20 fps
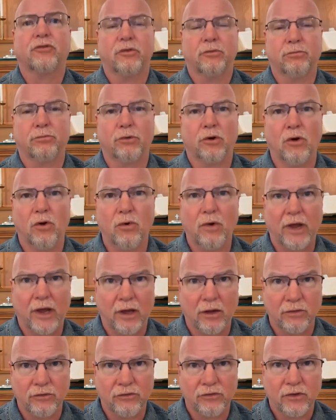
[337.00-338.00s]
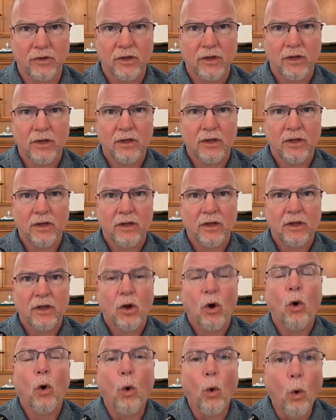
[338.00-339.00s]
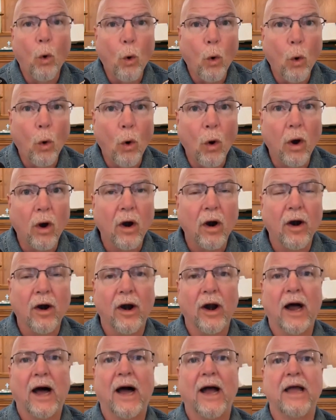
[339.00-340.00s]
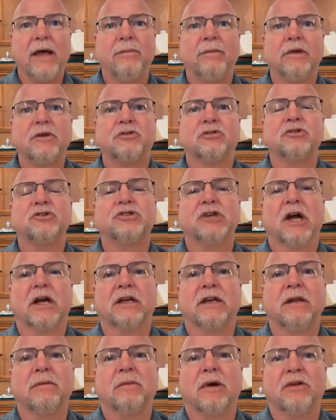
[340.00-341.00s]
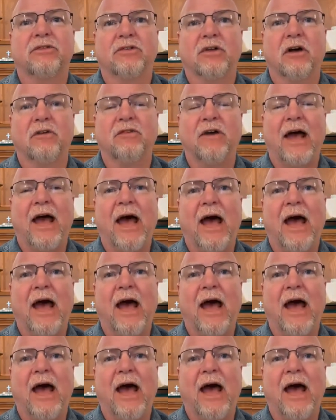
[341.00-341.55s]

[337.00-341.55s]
person pronouns, or I am interjecting myself